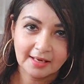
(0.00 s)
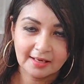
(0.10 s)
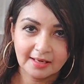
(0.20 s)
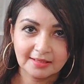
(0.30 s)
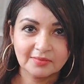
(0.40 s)

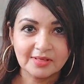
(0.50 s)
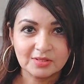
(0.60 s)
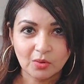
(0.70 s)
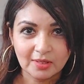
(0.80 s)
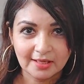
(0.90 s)

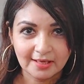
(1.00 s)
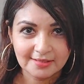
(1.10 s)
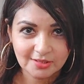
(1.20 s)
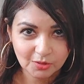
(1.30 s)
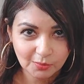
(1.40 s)
Otherwise, all
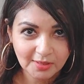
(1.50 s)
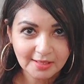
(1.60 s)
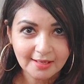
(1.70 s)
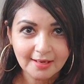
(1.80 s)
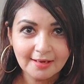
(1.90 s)
hair is
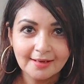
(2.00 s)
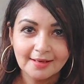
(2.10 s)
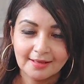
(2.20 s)
human hair.